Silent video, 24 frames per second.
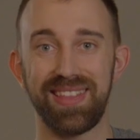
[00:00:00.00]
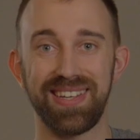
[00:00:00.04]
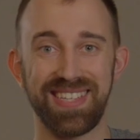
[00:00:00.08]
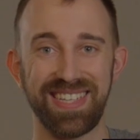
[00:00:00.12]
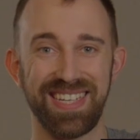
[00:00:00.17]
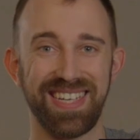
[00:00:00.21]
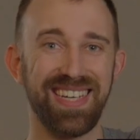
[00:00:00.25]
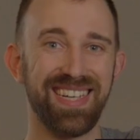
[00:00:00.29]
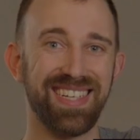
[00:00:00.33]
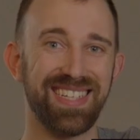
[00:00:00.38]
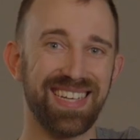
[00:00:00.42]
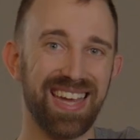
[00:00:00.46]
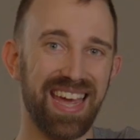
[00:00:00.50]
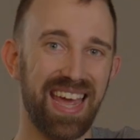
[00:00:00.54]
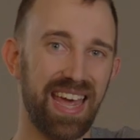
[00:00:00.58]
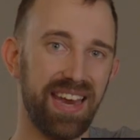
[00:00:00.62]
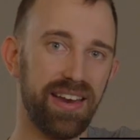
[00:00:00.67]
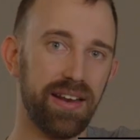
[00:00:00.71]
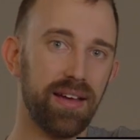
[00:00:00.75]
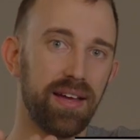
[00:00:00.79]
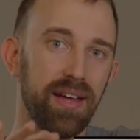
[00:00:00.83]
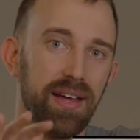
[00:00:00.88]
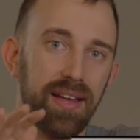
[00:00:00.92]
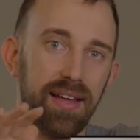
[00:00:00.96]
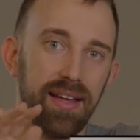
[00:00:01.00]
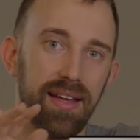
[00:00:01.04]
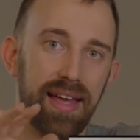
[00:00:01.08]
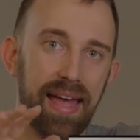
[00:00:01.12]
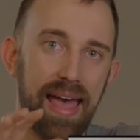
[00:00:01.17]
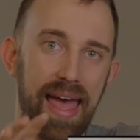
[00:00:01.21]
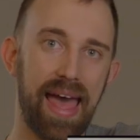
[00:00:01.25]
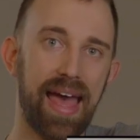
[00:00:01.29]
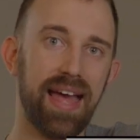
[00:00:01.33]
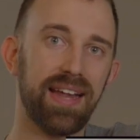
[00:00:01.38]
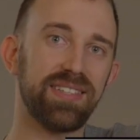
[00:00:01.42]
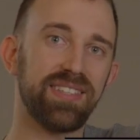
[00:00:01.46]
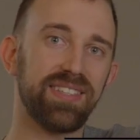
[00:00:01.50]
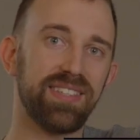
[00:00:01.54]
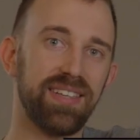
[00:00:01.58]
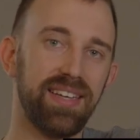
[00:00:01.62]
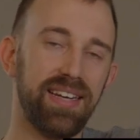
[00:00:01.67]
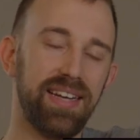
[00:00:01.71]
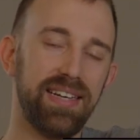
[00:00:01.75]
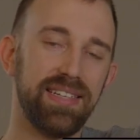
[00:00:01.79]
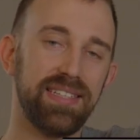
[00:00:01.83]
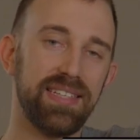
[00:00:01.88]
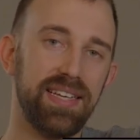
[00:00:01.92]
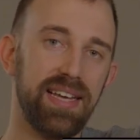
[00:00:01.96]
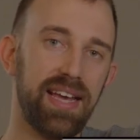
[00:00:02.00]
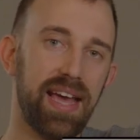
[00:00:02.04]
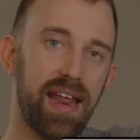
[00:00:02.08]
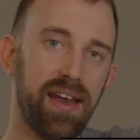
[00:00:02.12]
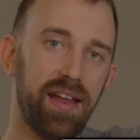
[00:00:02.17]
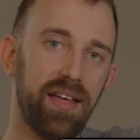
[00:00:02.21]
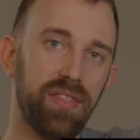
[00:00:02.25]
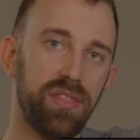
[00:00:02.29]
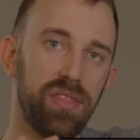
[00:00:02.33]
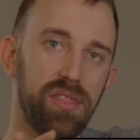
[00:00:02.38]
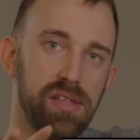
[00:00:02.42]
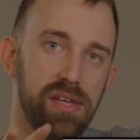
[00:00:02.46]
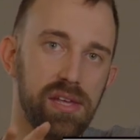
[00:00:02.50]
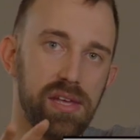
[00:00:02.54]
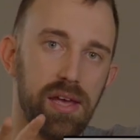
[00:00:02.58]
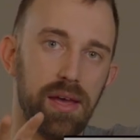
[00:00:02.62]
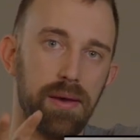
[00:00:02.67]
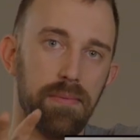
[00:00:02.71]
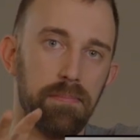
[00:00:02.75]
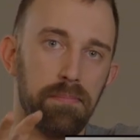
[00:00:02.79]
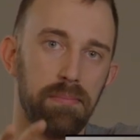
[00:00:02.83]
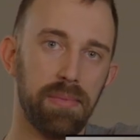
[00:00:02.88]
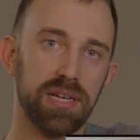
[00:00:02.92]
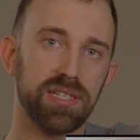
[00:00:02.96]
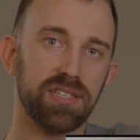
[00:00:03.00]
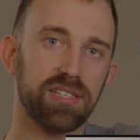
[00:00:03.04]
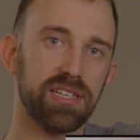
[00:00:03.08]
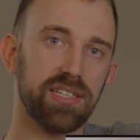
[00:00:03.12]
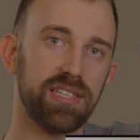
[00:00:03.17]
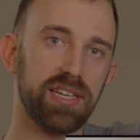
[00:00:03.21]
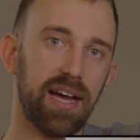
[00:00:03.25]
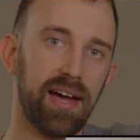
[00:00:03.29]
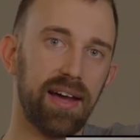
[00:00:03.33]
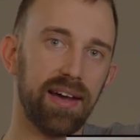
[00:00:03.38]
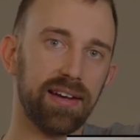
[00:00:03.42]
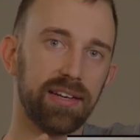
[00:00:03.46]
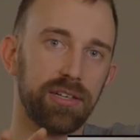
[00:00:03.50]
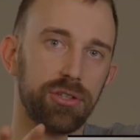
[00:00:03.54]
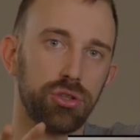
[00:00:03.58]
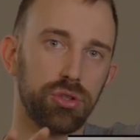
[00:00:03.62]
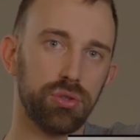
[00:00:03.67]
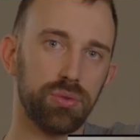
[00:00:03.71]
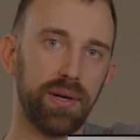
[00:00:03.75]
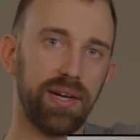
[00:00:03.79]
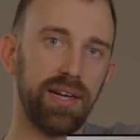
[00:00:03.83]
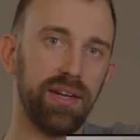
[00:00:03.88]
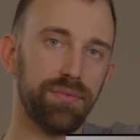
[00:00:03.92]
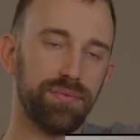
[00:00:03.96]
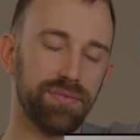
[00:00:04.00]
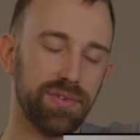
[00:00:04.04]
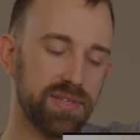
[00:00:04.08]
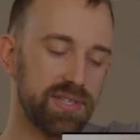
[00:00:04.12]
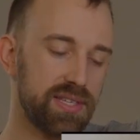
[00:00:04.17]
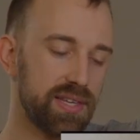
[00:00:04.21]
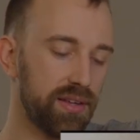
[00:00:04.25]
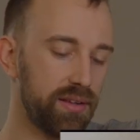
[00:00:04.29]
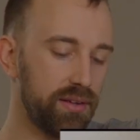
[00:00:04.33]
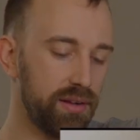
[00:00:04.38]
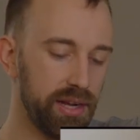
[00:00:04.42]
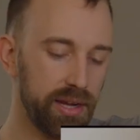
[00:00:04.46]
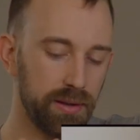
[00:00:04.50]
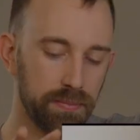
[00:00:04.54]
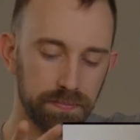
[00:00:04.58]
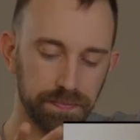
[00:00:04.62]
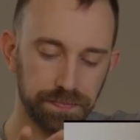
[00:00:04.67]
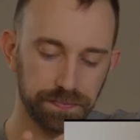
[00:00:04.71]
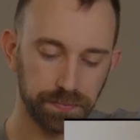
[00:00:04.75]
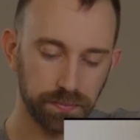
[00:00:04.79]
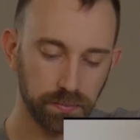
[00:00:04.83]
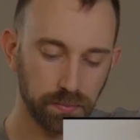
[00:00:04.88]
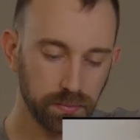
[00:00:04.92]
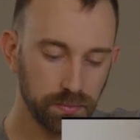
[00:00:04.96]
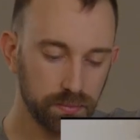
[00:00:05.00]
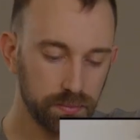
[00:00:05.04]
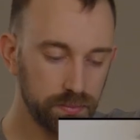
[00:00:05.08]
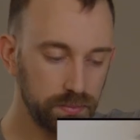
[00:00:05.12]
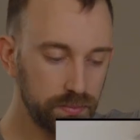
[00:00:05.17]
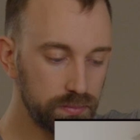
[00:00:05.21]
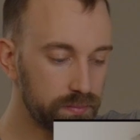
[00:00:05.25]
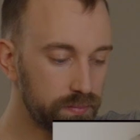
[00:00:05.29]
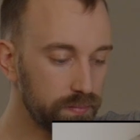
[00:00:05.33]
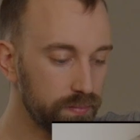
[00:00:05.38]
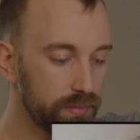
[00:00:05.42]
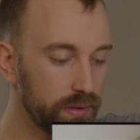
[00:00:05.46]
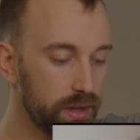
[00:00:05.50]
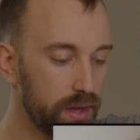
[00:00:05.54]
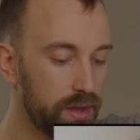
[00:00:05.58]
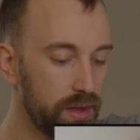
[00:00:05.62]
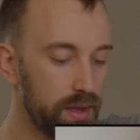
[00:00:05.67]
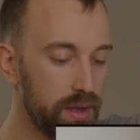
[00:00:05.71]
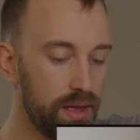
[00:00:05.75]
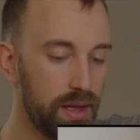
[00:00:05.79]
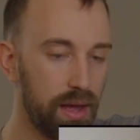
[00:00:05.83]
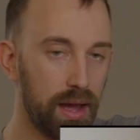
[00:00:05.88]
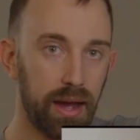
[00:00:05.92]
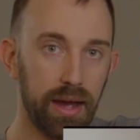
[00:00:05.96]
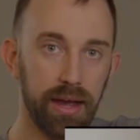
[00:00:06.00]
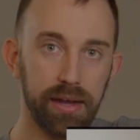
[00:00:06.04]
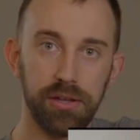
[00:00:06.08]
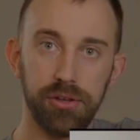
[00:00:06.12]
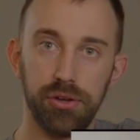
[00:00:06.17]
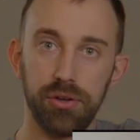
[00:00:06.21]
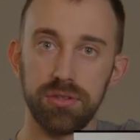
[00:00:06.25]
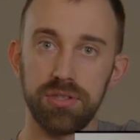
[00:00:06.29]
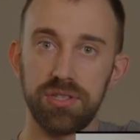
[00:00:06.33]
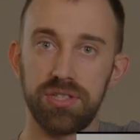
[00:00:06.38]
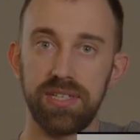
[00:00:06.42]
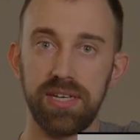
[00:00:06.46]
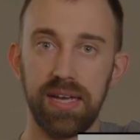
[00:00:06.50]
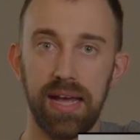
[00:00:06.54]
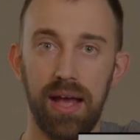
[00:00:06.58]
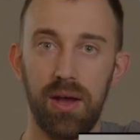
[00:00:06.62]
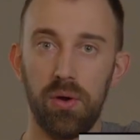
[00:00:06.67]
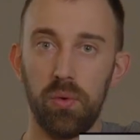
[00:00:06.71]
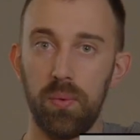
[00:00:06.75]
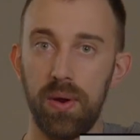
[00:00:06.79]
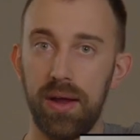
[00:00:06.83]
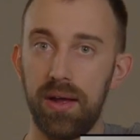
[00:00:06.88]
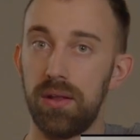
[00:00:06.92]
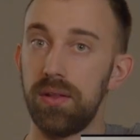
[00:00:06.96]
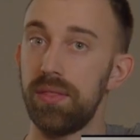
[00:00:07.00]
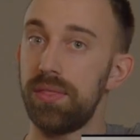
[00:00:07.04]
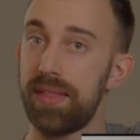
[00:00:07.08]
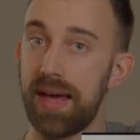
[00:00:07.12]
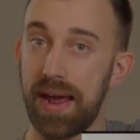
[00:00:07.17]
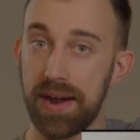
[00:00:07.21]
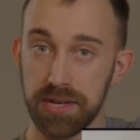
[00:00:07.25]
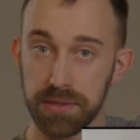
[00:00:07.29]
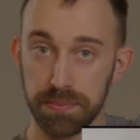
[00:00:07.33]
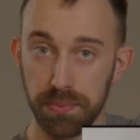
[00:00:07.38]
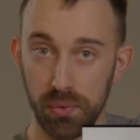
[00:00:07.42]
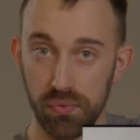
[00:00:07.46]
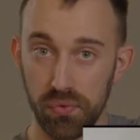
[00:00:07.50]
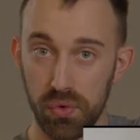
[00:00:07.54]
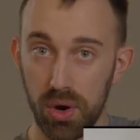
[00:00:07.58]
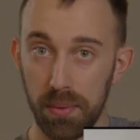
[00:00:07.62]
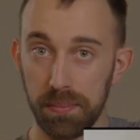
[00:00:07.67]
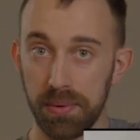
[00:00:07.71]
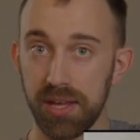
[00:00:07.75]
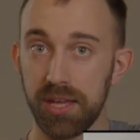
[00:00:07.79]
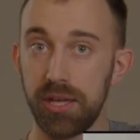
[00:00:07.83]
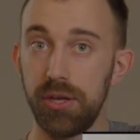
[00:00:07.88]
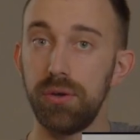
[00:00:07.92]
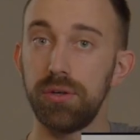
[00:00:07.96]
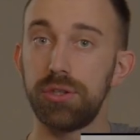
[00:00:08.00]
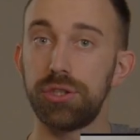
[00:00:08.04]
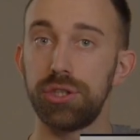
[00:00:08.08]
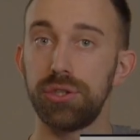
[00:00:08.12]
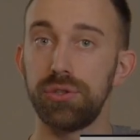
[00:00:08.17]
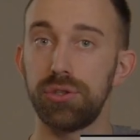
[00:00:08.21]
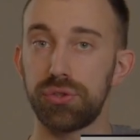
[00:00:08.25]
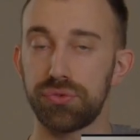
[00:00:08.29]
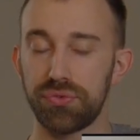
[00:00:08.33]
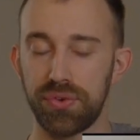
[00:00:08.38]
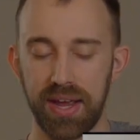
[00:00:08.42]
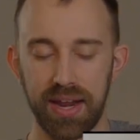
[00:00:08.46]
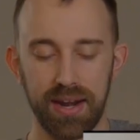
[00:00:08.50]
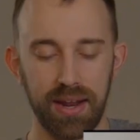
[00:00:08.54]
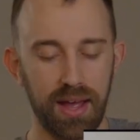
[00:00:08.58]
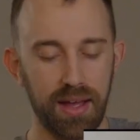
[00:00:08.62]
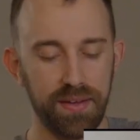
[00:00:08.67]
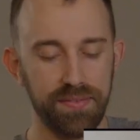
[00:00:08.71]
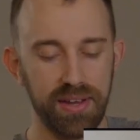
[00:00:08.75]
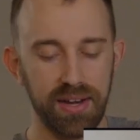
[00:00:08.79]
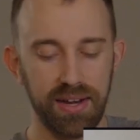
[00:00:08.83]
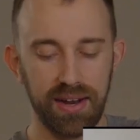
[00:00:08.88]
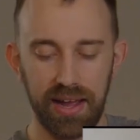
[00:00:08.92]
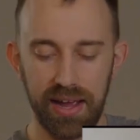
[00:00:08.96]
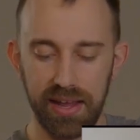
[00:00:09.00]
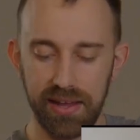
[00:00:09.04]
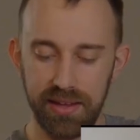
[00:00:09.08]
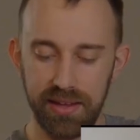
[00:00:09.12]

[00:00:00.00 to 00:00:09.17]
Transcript: the T10 at Indiana, the Muscatuck training facility. And you can see how well that has performed. Huge fan of it.